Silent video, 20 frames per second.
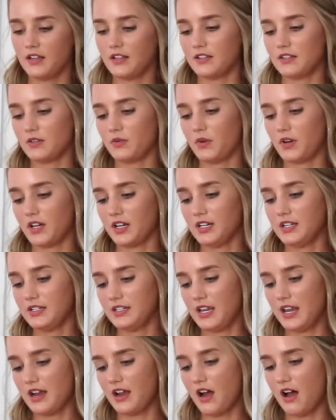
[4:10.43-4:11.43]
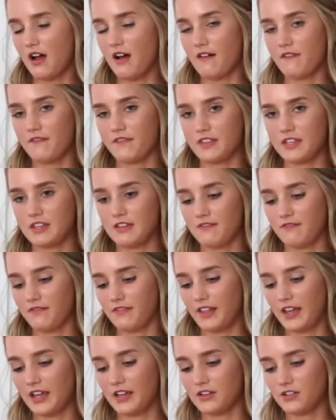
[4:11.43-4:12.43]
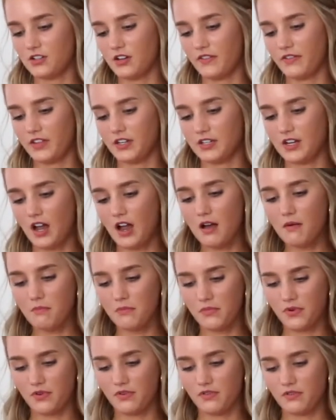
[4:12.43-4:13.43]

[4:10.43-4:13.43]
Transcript: So we're gonna take off the flange on the top.